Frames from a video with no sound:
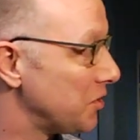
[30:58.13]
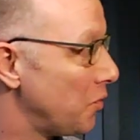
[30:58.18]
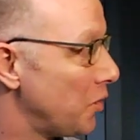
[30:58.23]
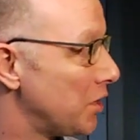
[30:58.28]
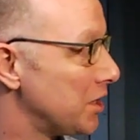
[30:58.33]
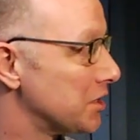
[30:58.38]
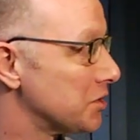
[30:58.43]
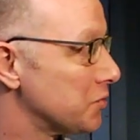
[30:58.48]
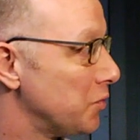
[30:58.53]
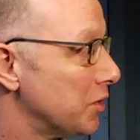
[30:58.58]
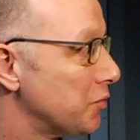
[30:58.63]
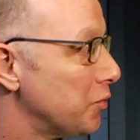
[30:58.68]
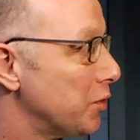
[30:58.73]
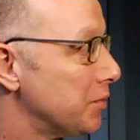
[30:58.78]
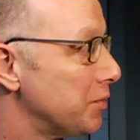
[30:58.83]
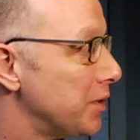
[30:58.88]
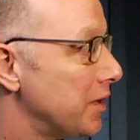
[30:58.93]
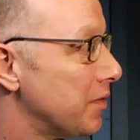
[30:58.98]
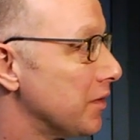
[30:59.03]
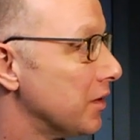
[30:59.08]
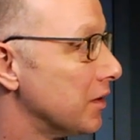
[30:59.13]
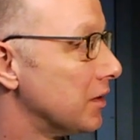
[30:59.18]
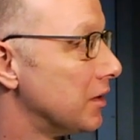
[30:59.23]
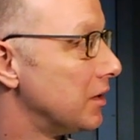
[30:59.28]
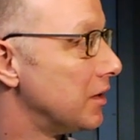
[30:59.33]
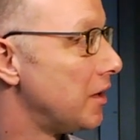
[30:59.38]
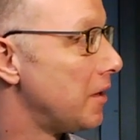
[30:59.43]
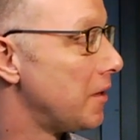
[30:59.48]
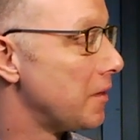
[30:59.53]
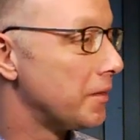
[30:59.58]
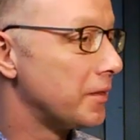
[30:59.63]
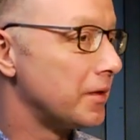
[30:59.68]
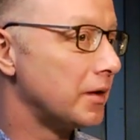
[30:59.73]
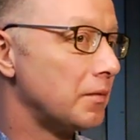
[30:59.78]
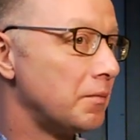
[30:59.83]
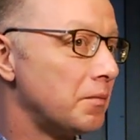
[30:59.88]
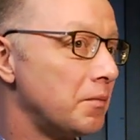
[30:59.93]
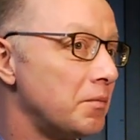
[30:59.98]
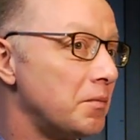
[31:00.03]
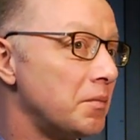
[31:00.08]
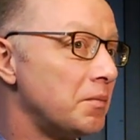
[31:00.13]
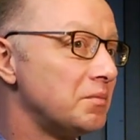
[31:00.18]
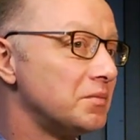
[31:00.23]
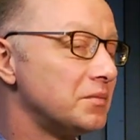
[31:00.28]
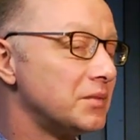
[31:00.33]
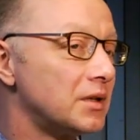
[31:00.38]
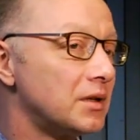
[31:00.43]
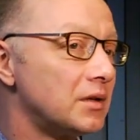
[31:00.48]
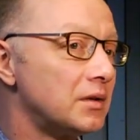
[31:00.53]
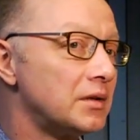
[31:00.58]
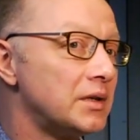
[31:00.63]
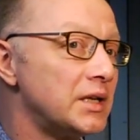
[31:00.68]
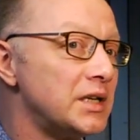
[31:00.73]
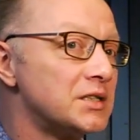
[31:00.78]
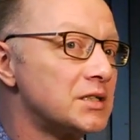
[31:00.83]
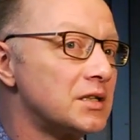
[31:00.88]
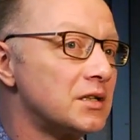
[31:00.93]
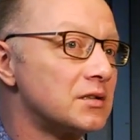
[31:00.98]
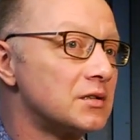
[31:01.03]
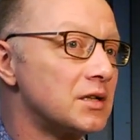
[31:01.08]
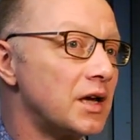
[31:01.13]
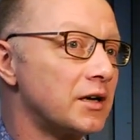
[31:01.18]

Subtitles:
Or what would be the least